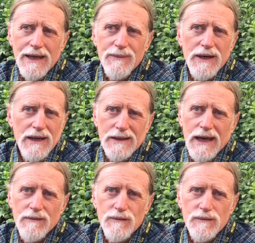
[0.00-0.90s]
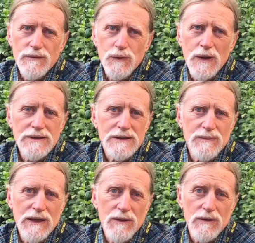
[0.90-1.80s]
yeah, but I could have twice as
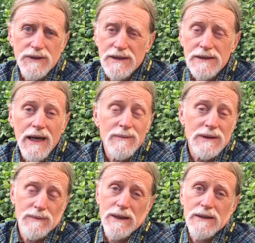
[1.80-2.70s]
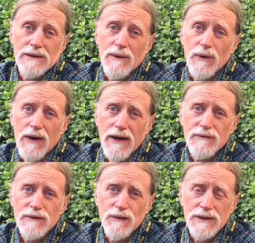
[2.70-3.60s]
many or 10 times as many top bar
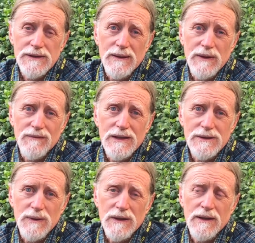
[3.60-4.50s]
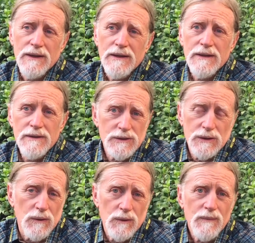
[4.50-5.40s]
hives for the same investment.
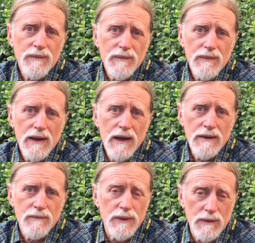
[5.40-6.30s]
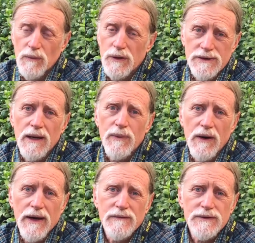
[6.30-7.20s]
So I built more top bar
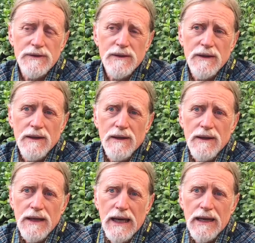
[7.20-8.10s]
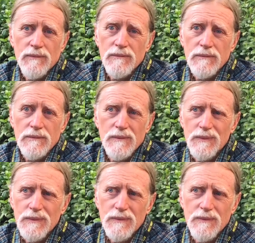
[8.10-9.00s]
hives, and
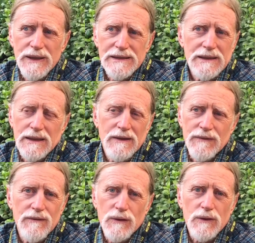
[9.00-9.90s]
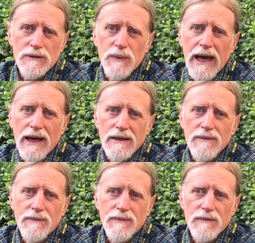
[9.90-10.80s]
basically I've never looked back.
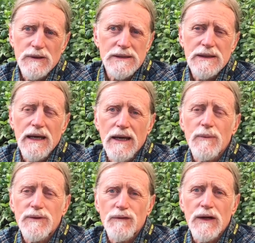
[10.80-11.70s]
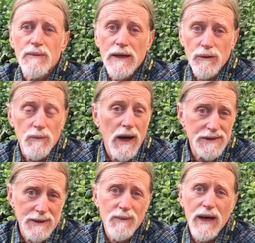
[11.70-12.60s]
Recently I helped a friend of mine who bought
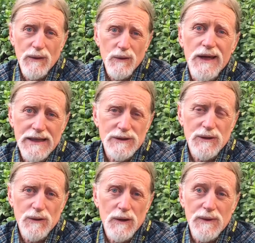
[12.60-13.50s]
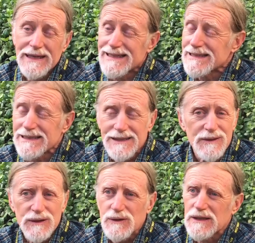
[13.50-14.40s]
some of my Langstroth equipment, and he's
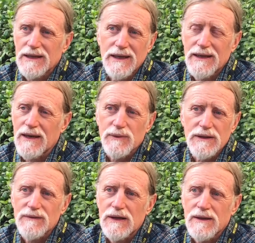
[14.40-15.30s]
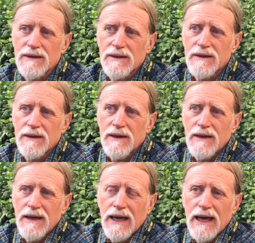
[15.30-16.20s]
still using it. I can't believe it.
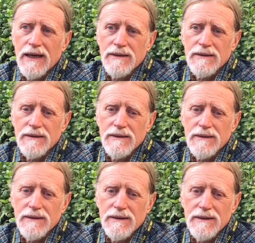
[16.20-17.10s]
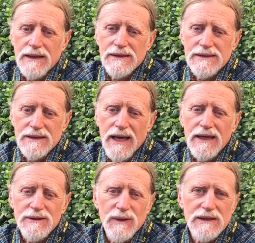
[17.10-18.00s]
And he
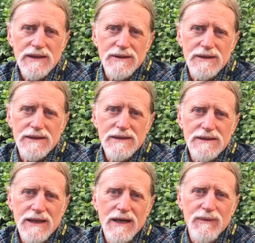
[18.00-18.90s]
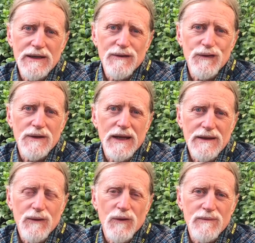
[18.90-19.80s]
asked me, he said, does this kind of make you feel like
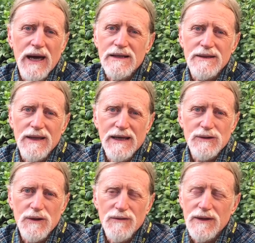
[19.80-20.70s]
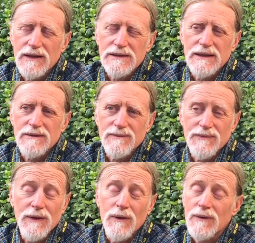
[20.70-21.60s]
going back to Langstroth? And I said,
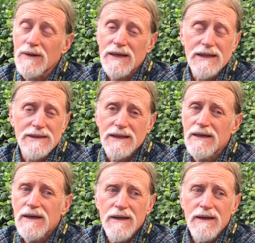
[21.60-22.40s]
no, actually,